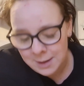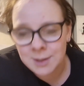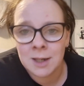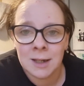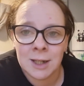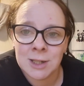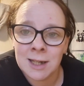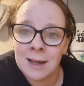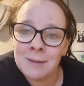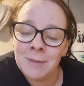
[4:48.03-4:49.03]
a Turkish
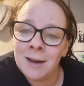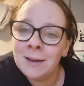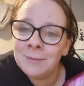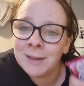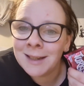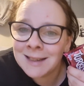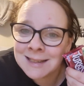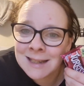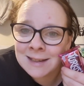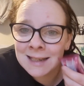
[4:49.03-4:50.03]
Delight bar,
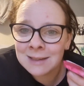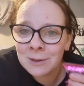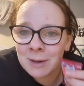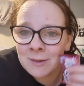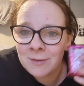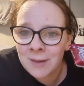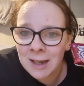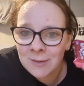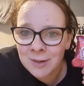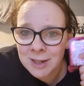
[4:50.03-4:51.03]
because these are one of my
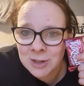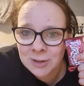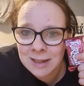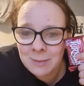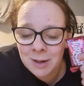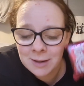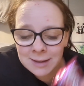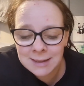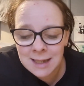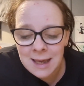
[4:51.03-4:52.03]
favourite chocky
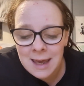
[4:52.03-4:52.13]
bars.